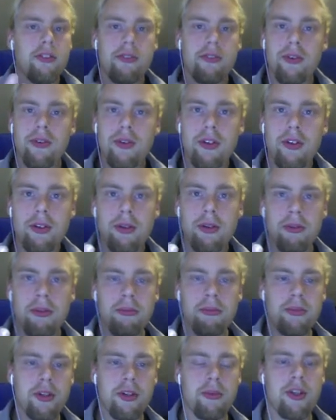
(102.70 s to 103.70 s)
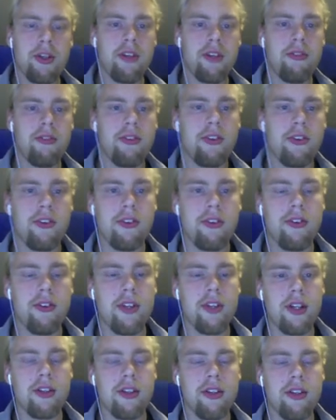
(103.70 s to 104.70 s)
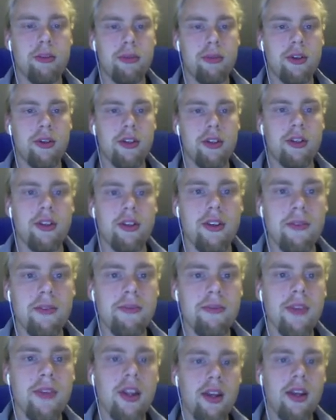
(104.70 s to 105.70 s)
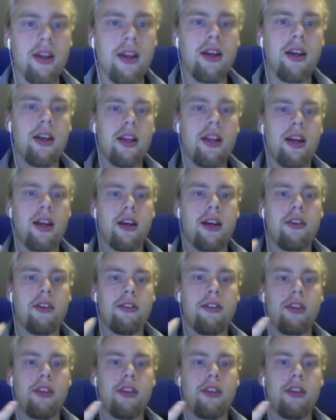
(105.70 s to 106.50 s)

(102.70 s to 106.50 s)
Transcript: 4 primitives that are important. It has